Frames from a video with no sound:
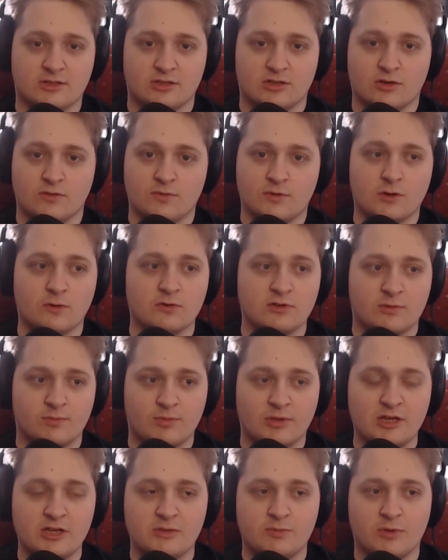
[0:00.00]
So he calls the
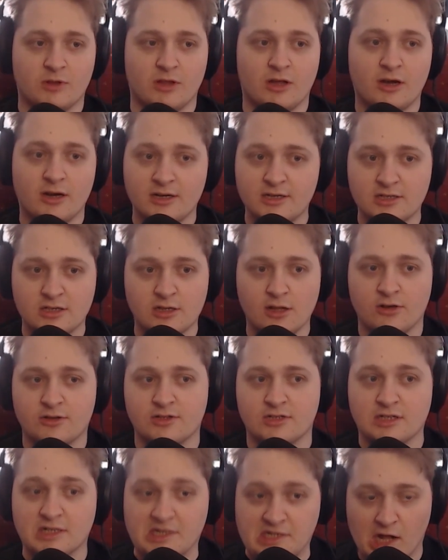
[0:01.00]
police, be like, oh, he's
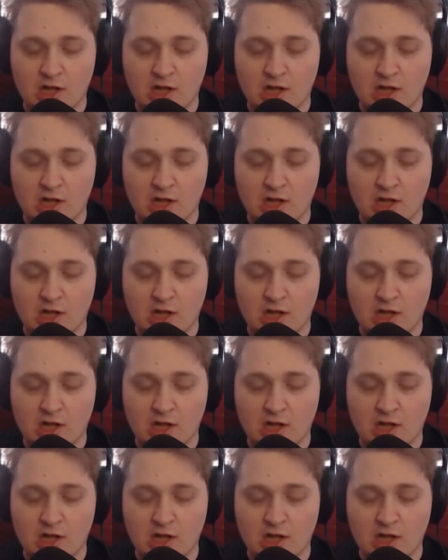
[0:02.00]
lost.